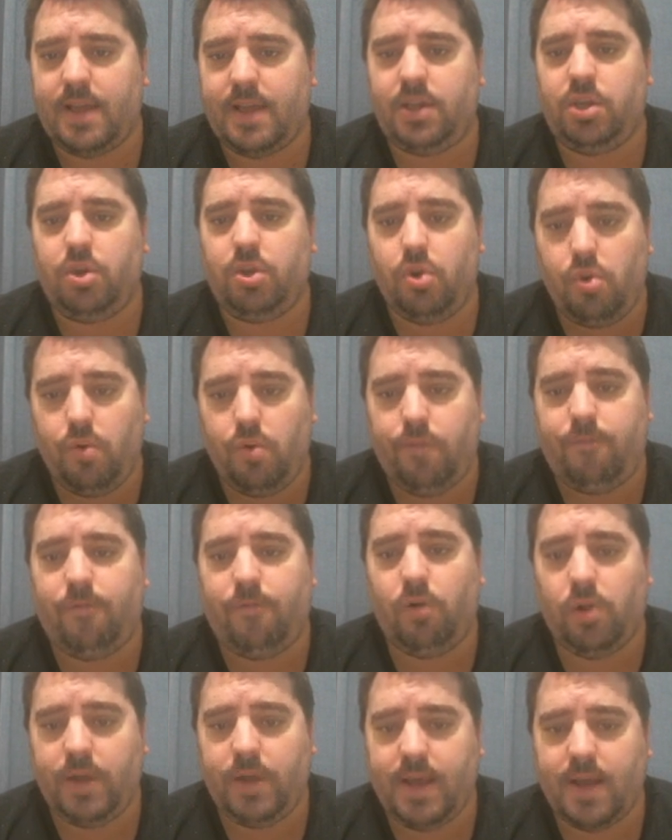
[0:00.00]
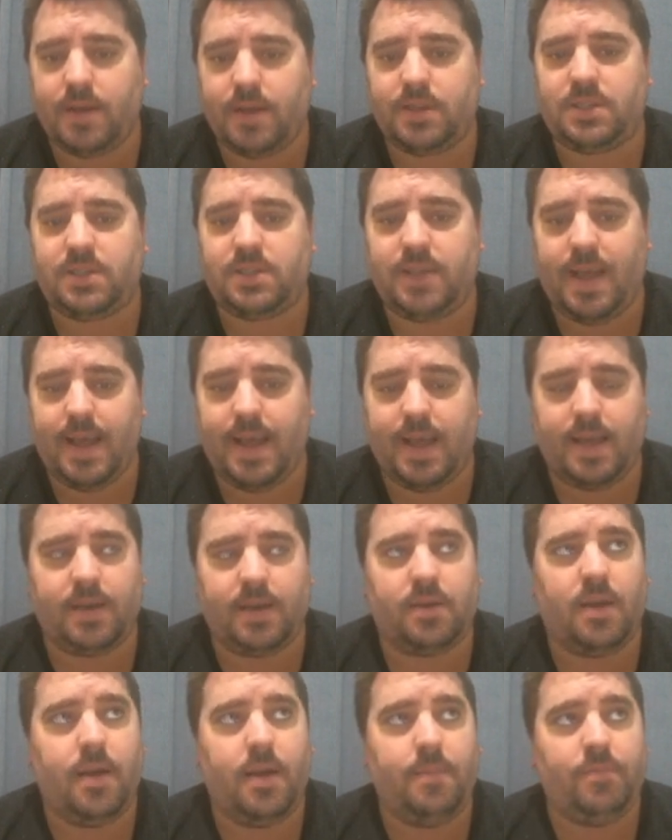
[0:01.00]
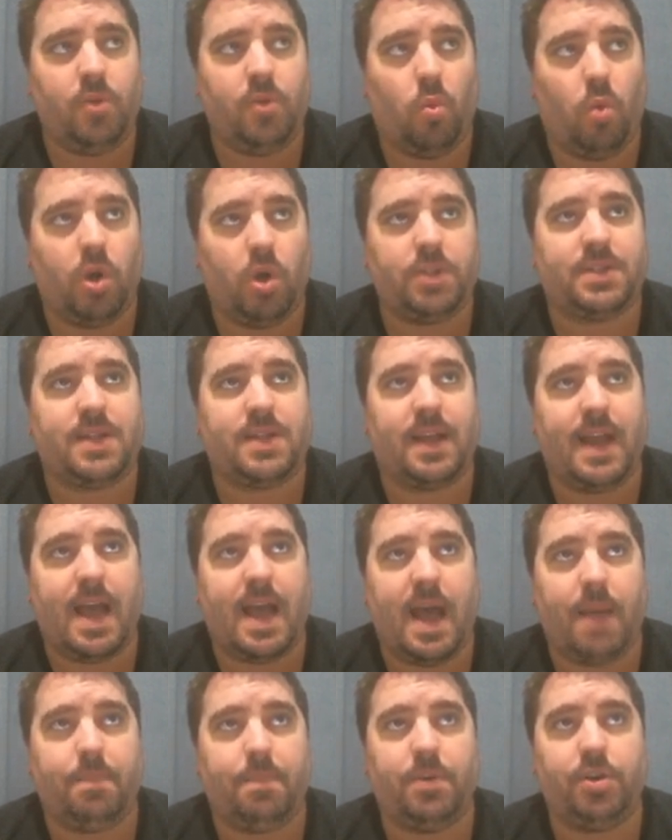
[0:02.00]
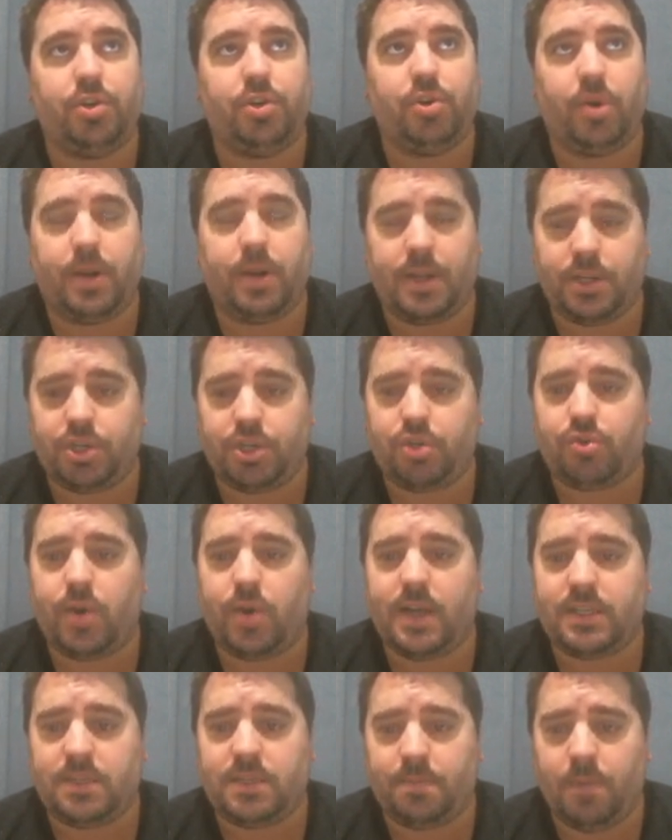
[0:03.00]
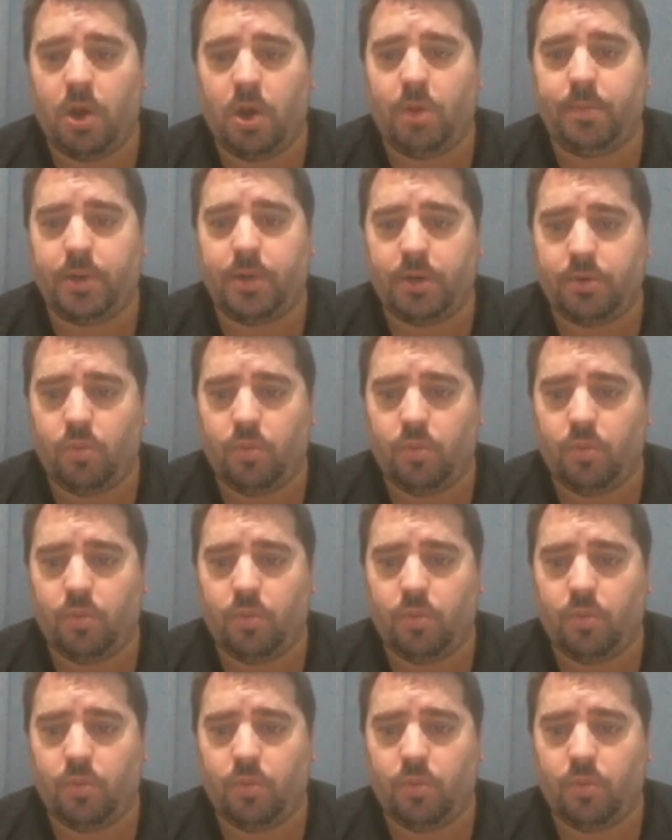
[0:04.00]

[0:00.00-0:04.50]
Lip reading: you fully understand what's going to happen during a stress moment,